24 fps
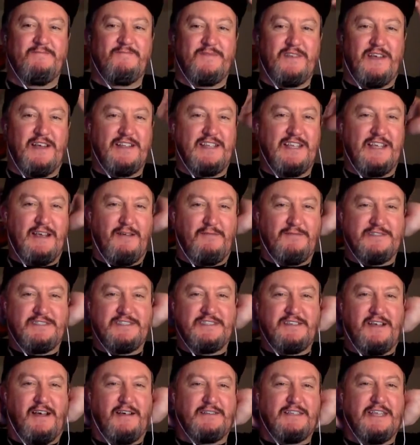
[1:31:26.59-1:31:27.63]
I think I was
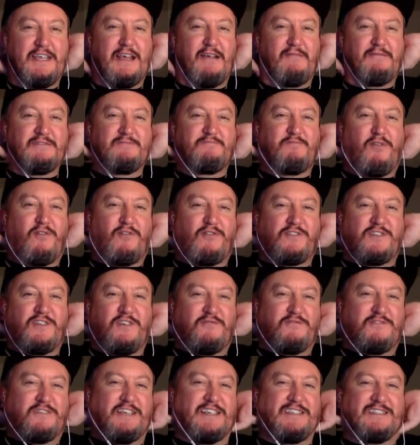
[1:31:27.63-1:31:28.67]
burnt
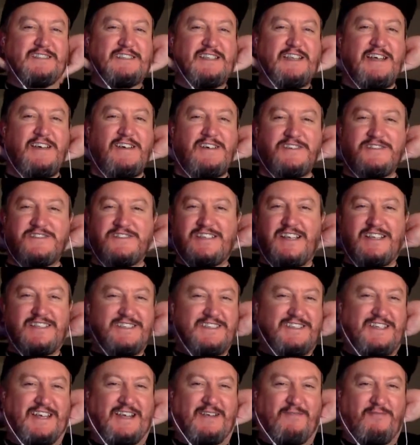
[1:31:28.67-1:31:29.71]
out yesterday. I just had to
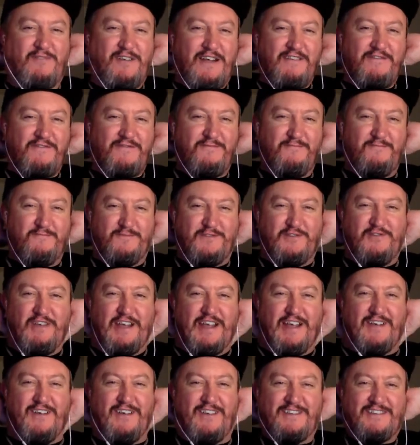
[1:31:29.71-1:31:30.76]
take a break from
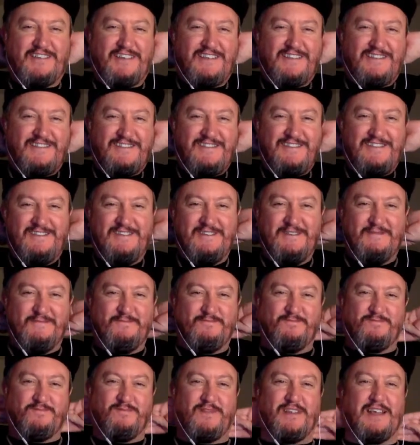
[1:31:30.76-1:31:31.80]
creating content.
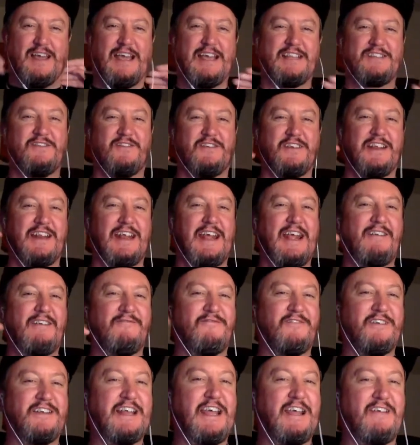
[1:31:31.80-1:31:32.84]
I had done it
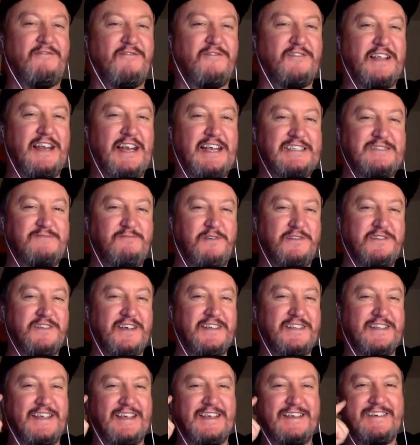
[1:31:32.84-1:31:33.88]
every day for the last month, I
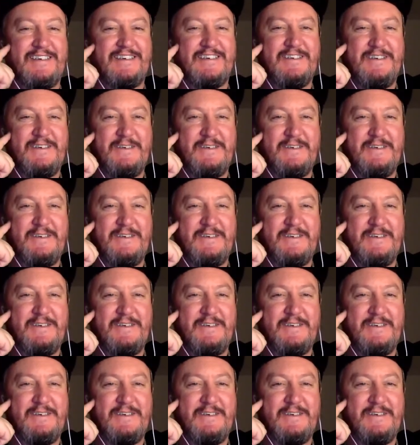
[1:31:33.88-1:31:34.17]
think.